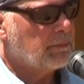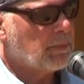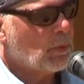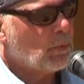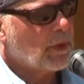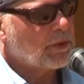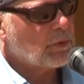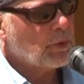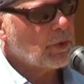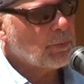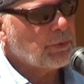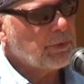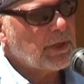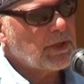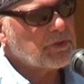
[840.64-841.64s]
But what
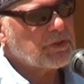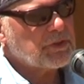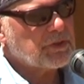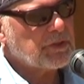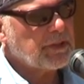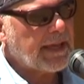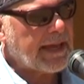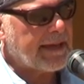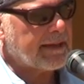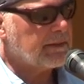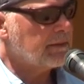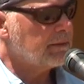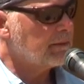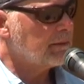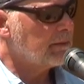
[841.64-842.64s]
corporations
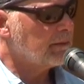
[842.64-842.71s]
lack